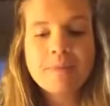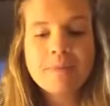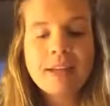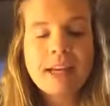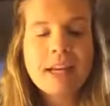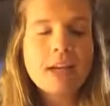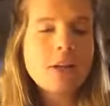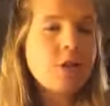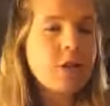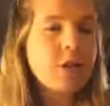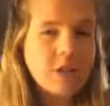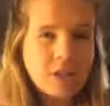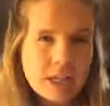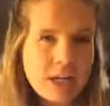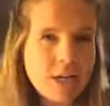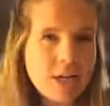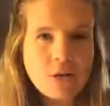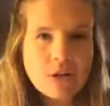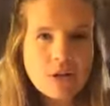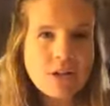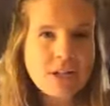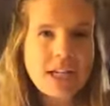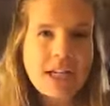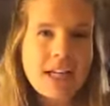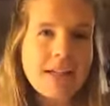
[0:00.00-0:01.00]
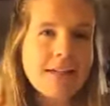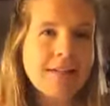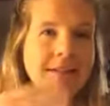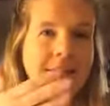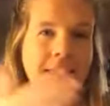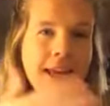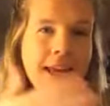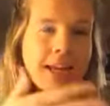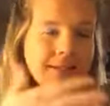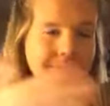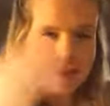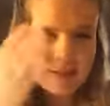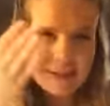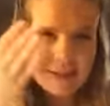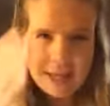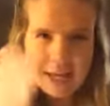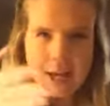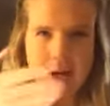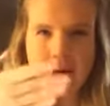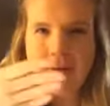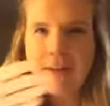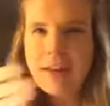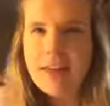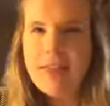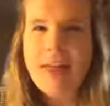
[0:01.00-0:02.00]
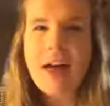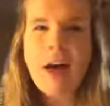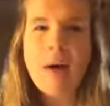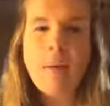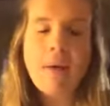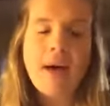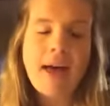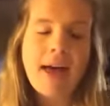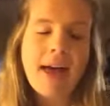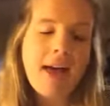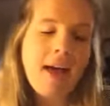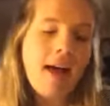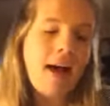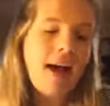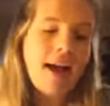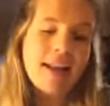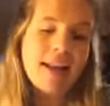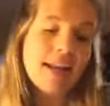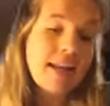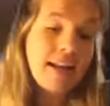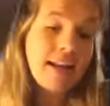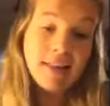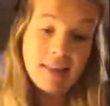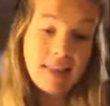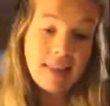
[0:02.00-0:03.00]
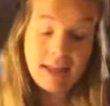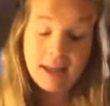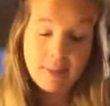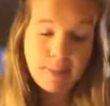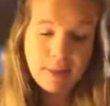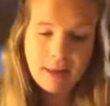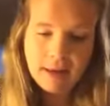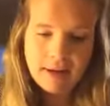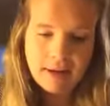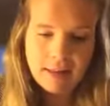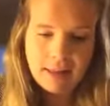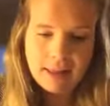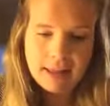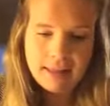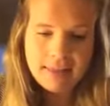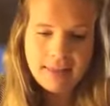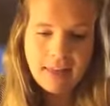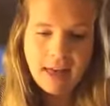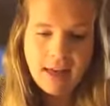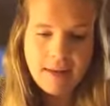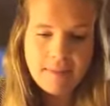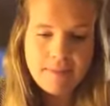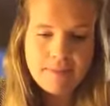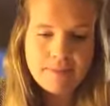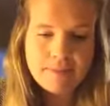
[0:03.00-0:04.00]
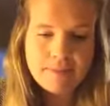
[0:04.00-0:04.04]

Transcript: it's just interesting to think of it that way. I didn't think about it like that.